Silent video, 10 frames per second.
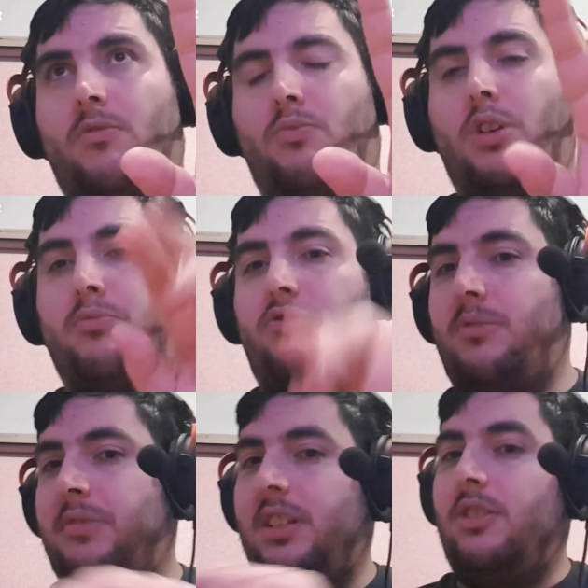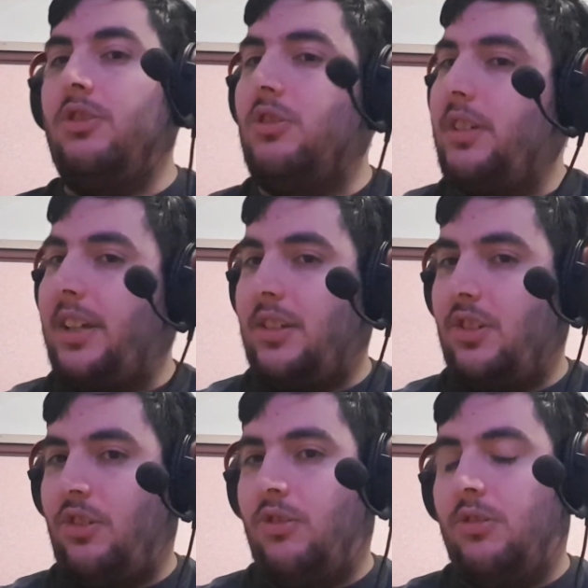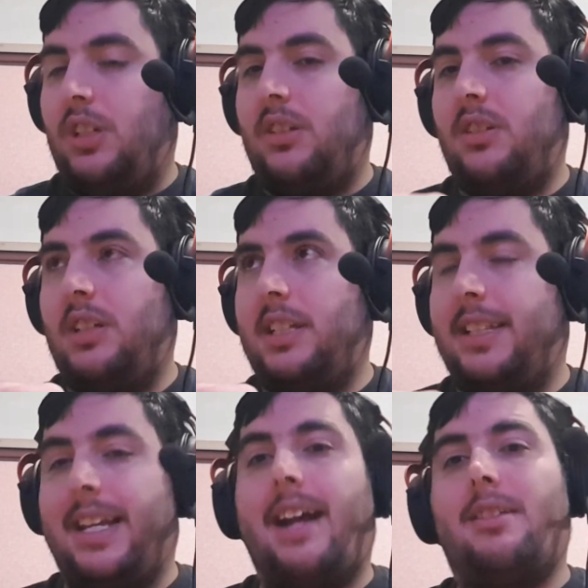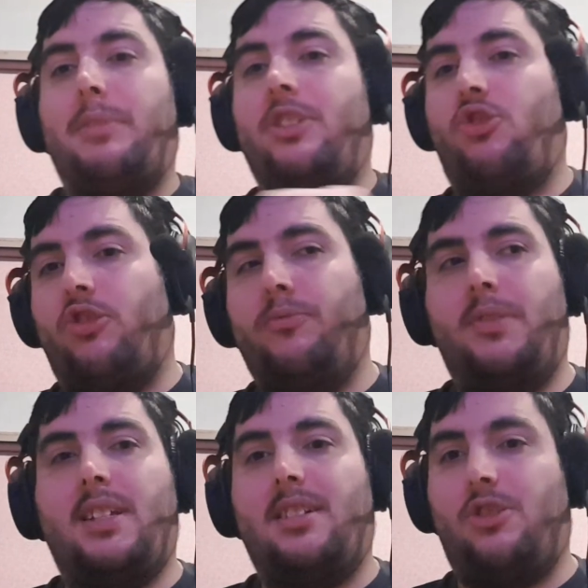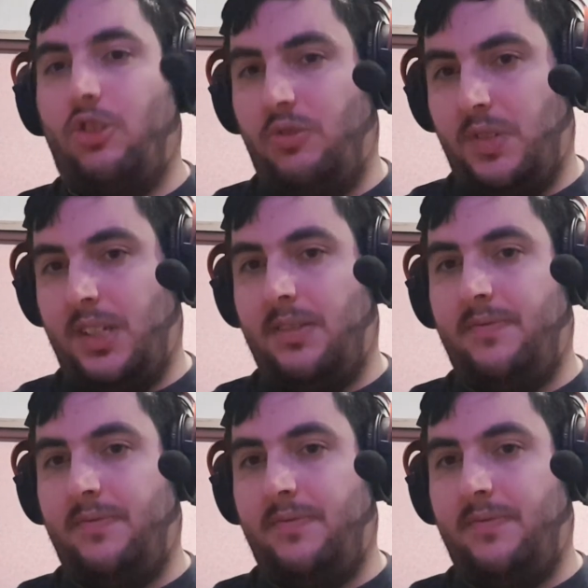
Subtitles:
while properly not executing the anime tropes that it's using.